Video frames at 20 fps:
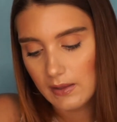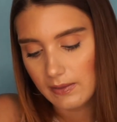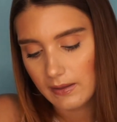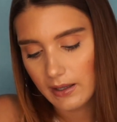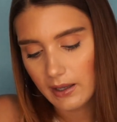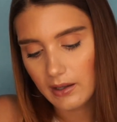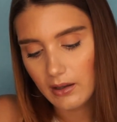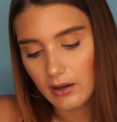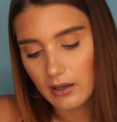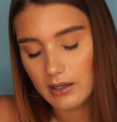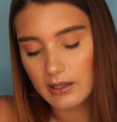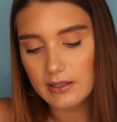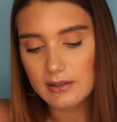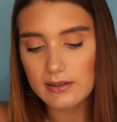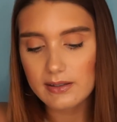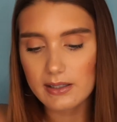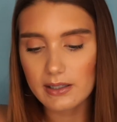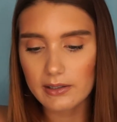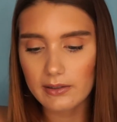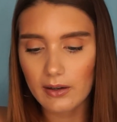I think I got it
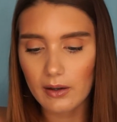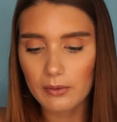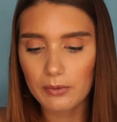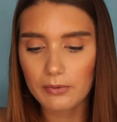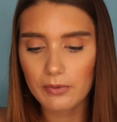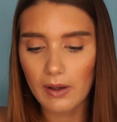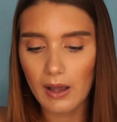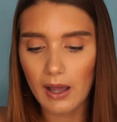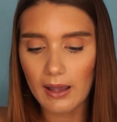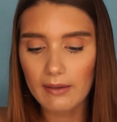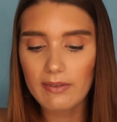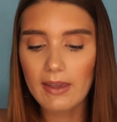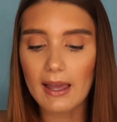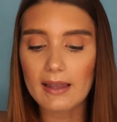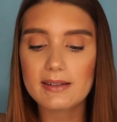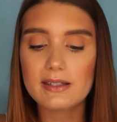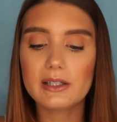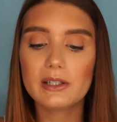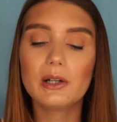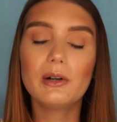in 05. Yeah,
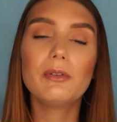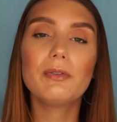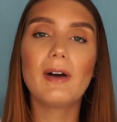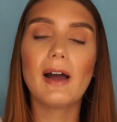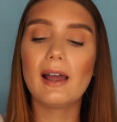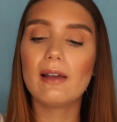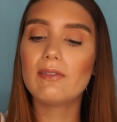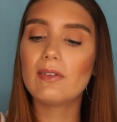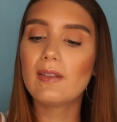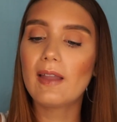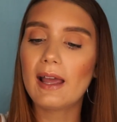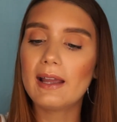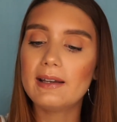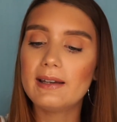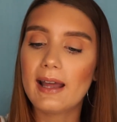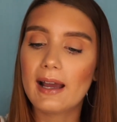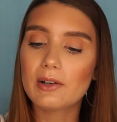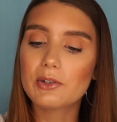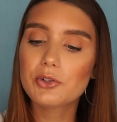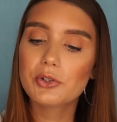05 Light
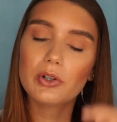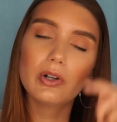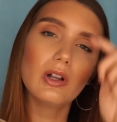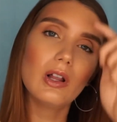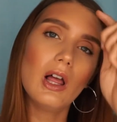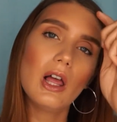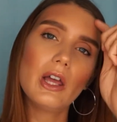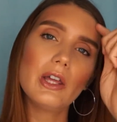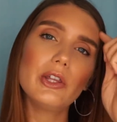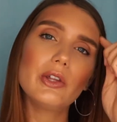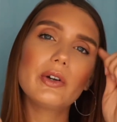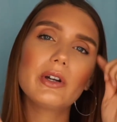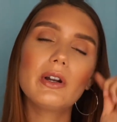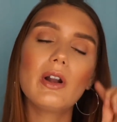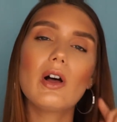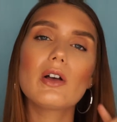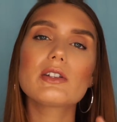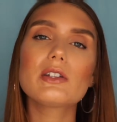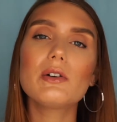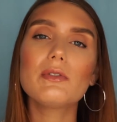Natural. You can
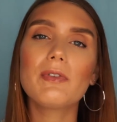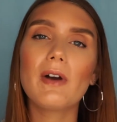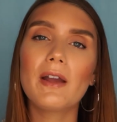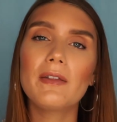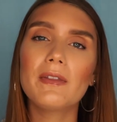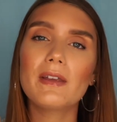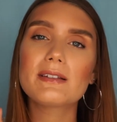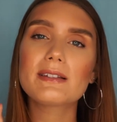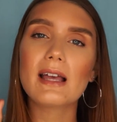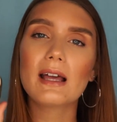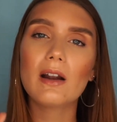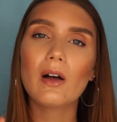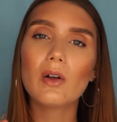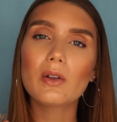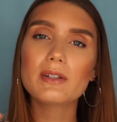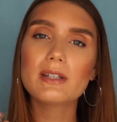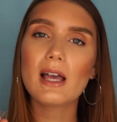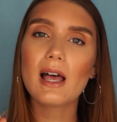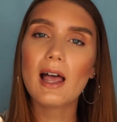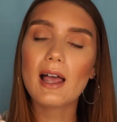also find this at
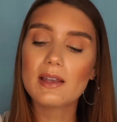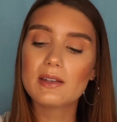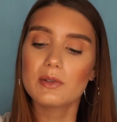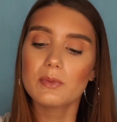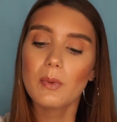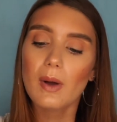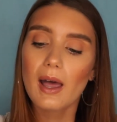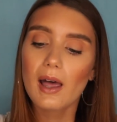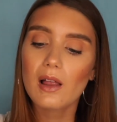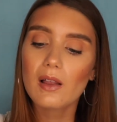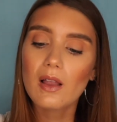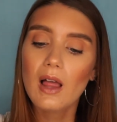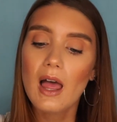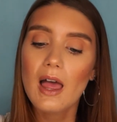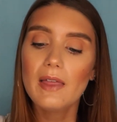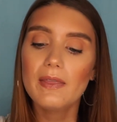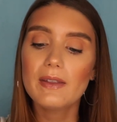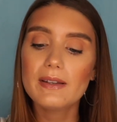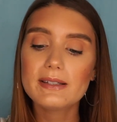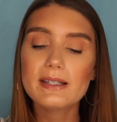Ulta as well.
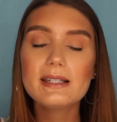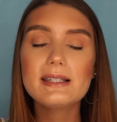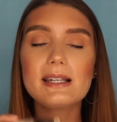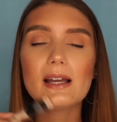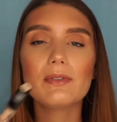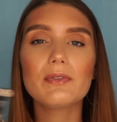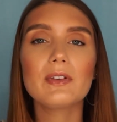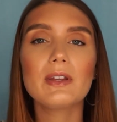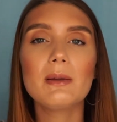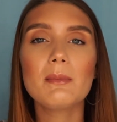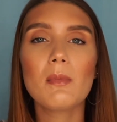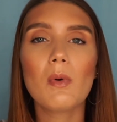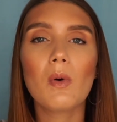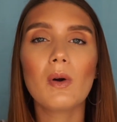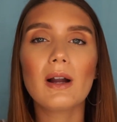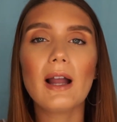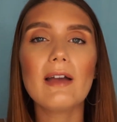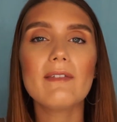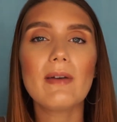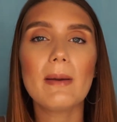This is definitely more
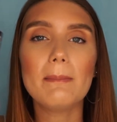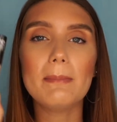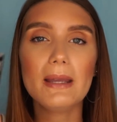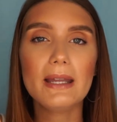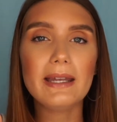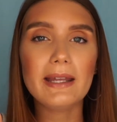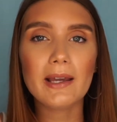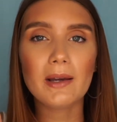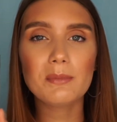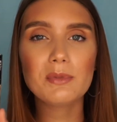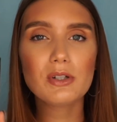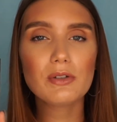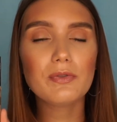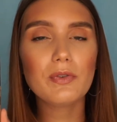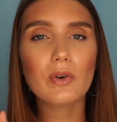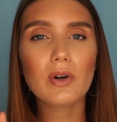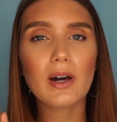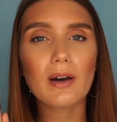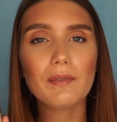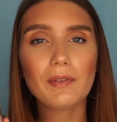of a medium to
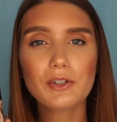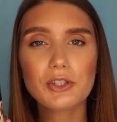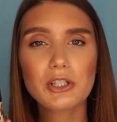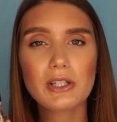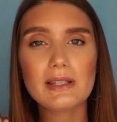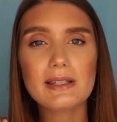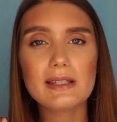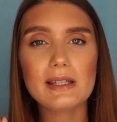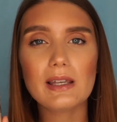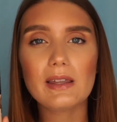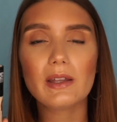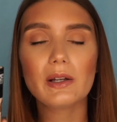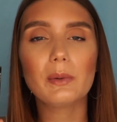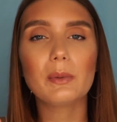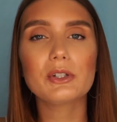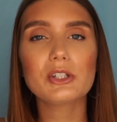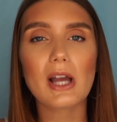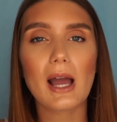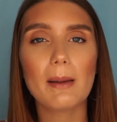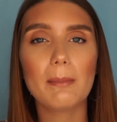full coverage concealer,
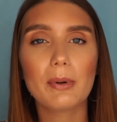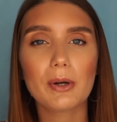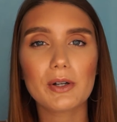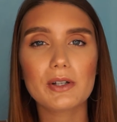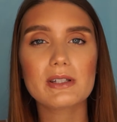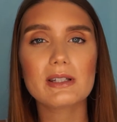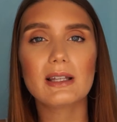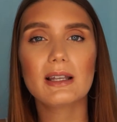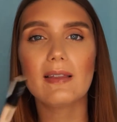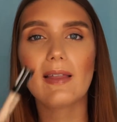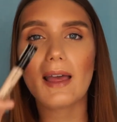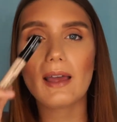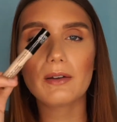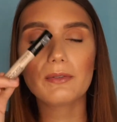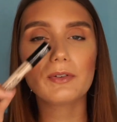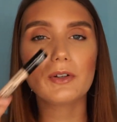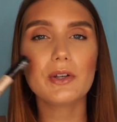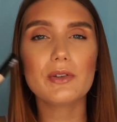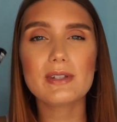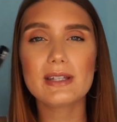which I personally like
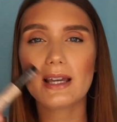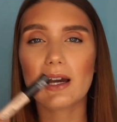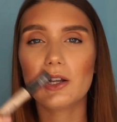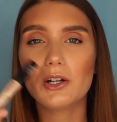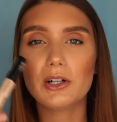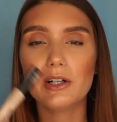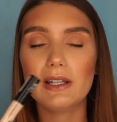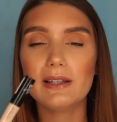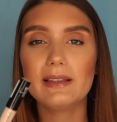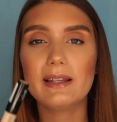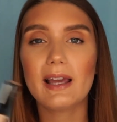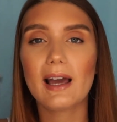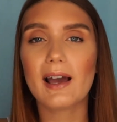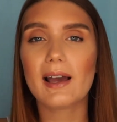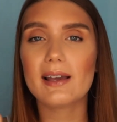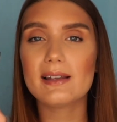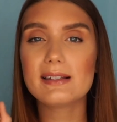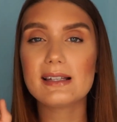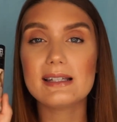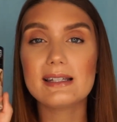for using underneath the
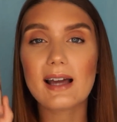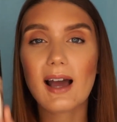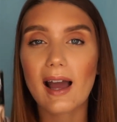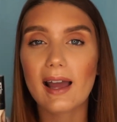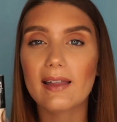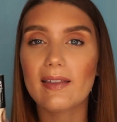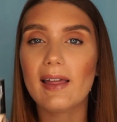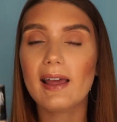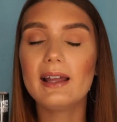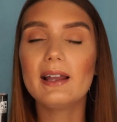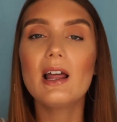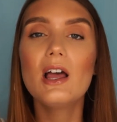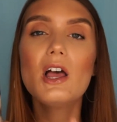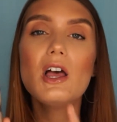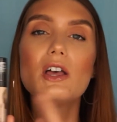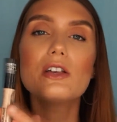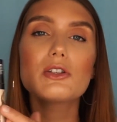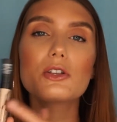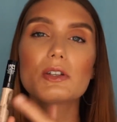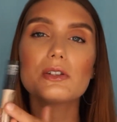eyes and to highlight.
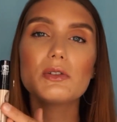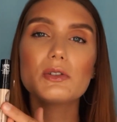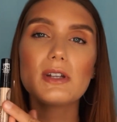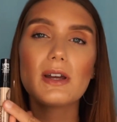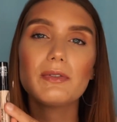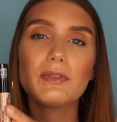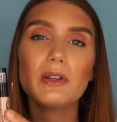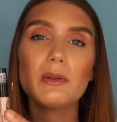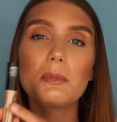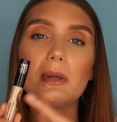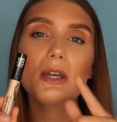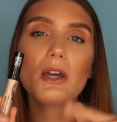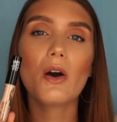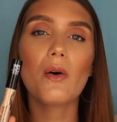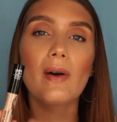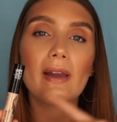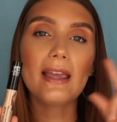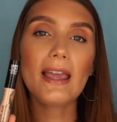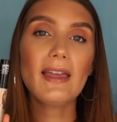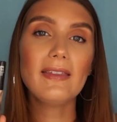So this will definitely be
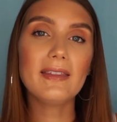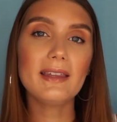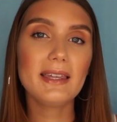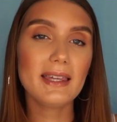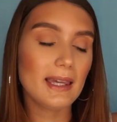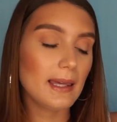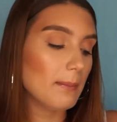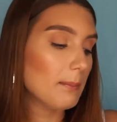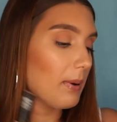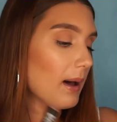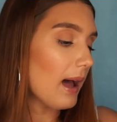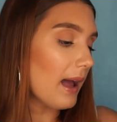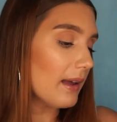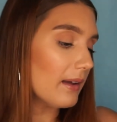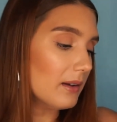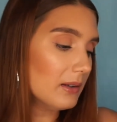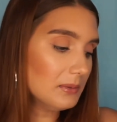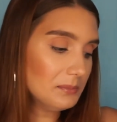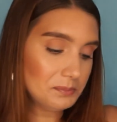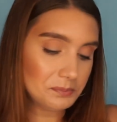going in the keep
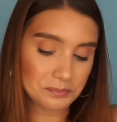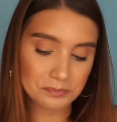pile.